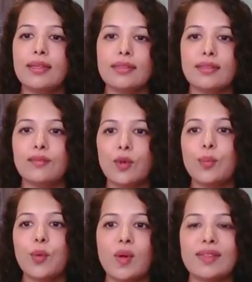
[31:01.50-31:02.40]
reason for
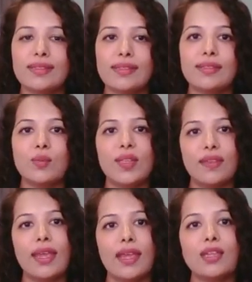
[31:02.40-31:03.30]
pores is with
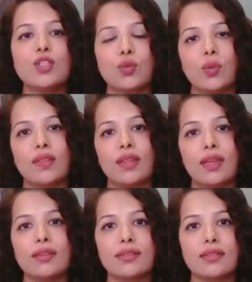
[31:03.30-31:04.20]
age, when
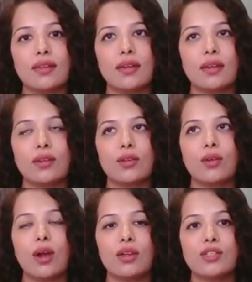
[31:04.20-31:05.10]
there's
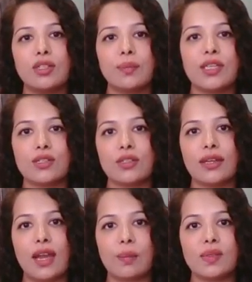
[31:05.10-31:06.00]
collagen depletion that
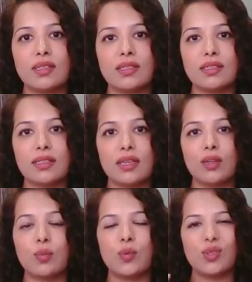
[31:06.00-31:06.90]
happens in the skin,
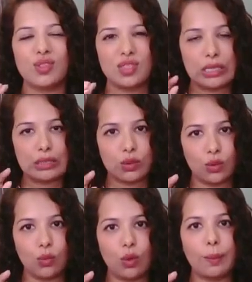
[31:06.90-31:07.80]
your pores just tend to
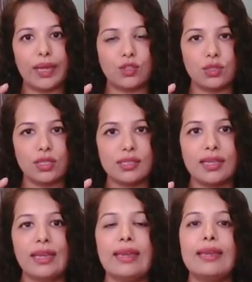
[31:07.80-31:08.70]
look more patulous.
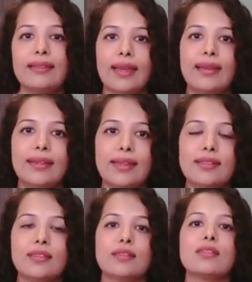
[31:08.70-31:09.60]
In that case,
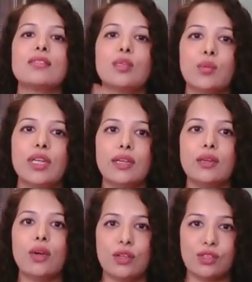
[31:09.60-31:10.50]

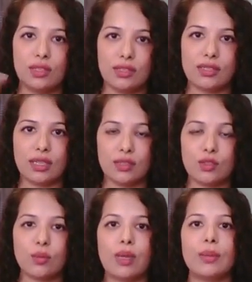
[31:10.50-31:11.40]
stimulating collagen in the skin.
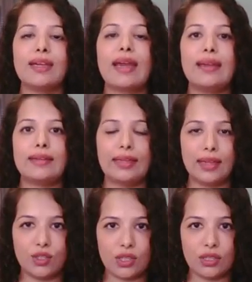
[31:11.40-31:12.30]
So maybe an
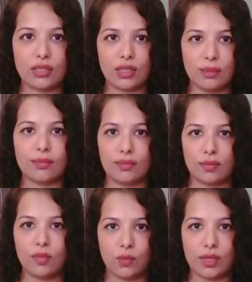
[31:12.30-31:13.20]
anti-aging cream
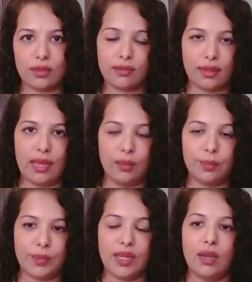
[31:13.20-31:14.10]
would help.
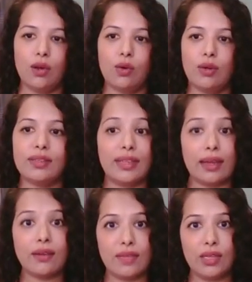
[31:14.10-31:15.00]
Or there
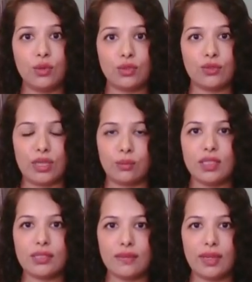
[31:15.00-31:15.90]
are very good
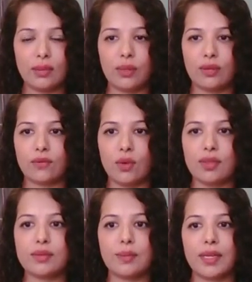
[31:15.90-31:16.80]
treatments available, of
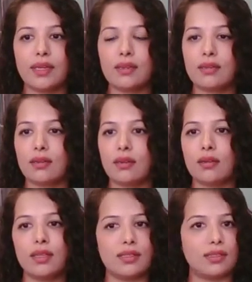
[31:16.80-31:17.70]
course, but
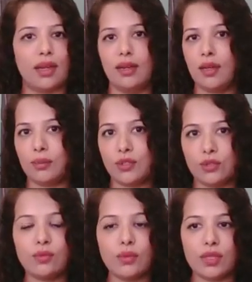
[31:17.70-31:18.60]
it's entirely up to
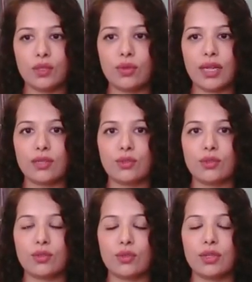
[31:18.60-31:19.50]
you whether you like to
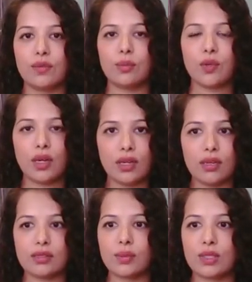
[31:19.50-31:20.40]
control it with
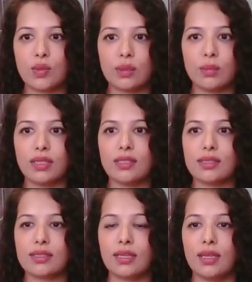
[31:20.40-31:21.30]
products, with treatments.
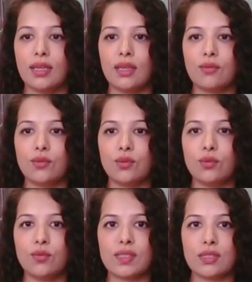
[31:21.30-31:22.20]
If
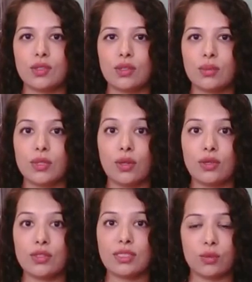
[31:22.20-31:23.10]
you visit your
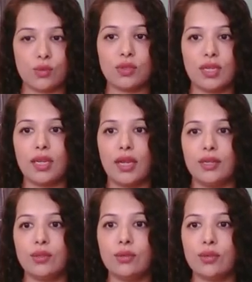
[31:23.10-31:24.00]
dermatologist, I'm sure they'll guide
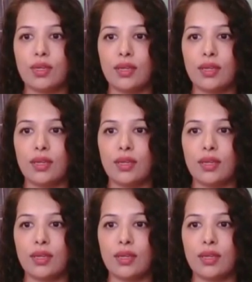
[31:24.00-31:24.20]
you.